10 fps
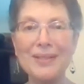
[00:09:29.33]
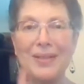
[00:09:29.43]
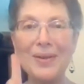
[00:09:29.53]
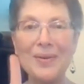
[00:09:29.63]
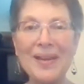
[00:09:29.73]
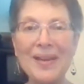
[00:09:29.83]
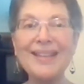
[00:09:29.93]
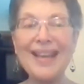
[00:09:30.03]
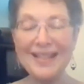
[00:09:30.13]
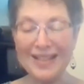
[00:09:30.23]
So
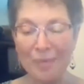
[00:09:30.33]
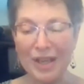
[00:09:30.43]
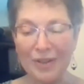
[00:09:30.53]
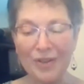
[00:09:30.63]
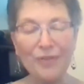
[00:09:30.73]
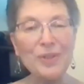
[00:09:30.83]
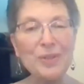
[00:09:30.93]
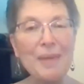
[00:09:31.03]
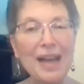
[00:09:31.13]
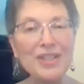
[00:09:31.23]
that's something to look forward to.
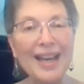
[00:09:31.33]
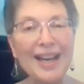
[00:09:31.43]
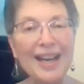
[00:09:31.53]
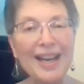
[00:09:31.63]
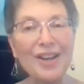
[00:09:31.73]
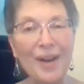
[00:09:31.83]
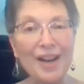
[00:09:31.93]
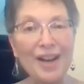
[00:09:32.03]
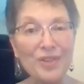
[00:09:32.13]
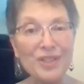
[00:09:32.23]
Imagine getting
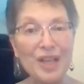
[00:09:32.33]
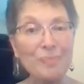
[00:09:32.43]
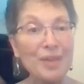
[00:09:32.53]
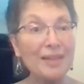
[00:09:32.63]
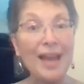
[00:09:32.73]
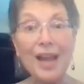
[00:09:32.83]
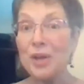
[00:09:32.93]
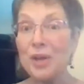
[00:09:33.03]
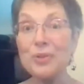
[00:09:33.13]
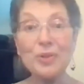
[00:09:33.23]
credit for something that
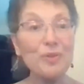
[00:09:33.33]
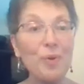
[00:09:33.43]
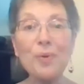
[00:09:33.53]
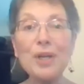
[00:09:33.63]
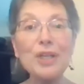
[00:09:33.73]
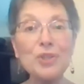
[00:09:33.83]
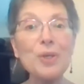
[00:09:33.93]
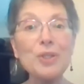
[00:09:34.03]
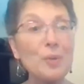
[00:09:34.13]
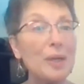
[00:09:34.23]
you sort of already enjoy doing.